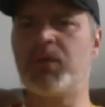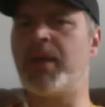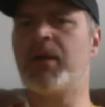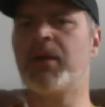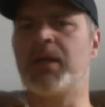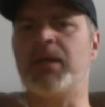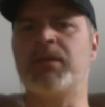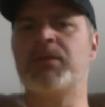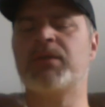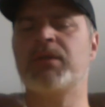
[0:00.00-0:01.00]

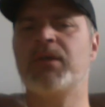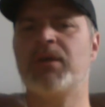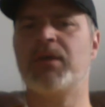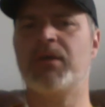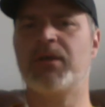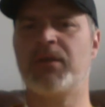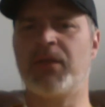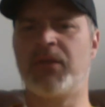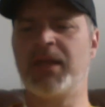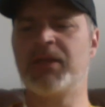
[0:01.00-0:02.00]
Americans, the
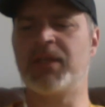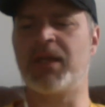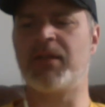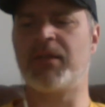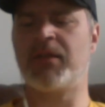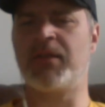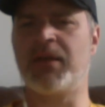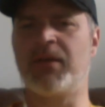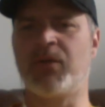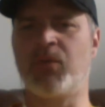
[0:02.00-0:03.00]
things that
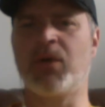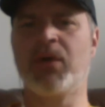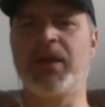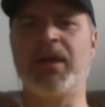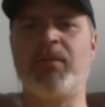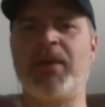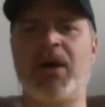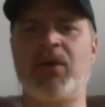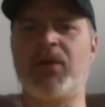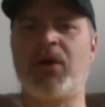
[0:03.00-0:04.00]
they're worrying
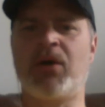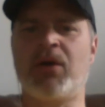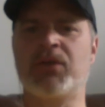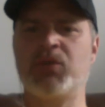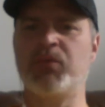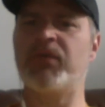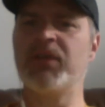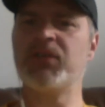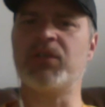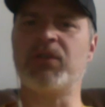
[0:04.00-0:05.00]
about are
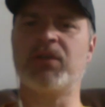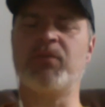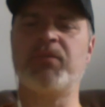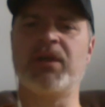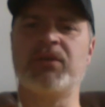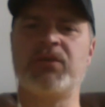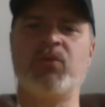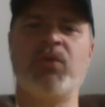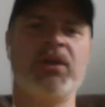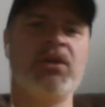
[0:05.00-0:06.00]
superficial compared to
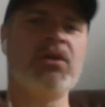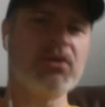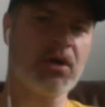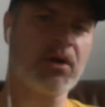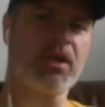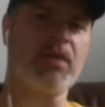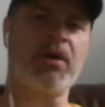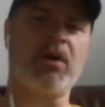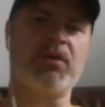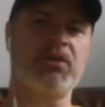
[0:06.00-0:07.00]
what you're talking
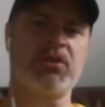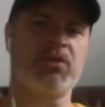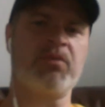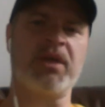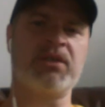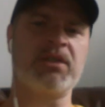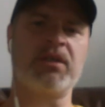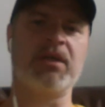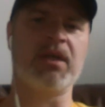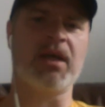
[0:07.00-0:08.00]
about, which is just basic
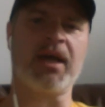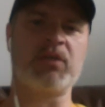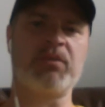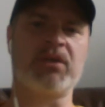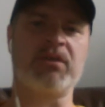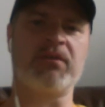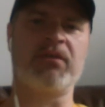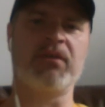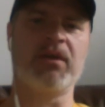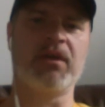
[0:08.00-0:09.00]
aspects of
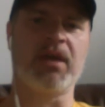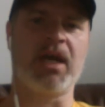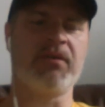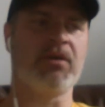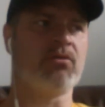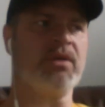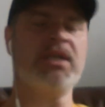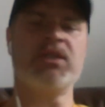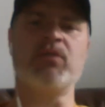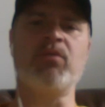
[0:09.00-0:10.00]
having a
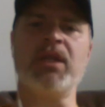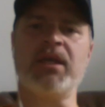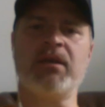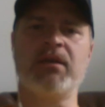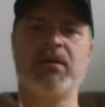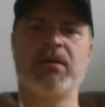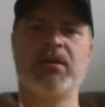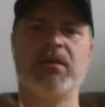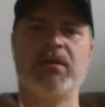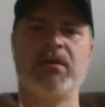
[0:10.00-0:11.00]
reasonably
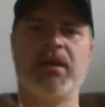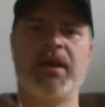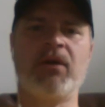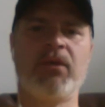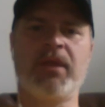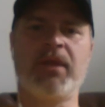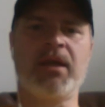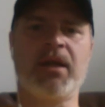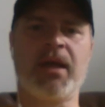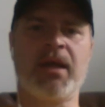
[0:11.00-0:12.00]

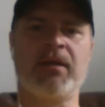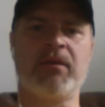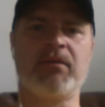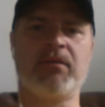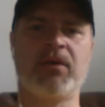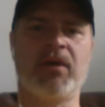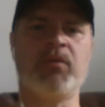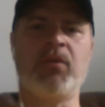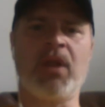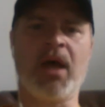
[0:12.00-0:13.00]
healthy and
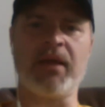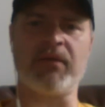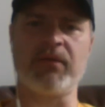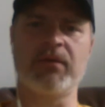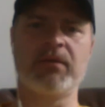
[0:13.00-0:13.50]
comfortable life.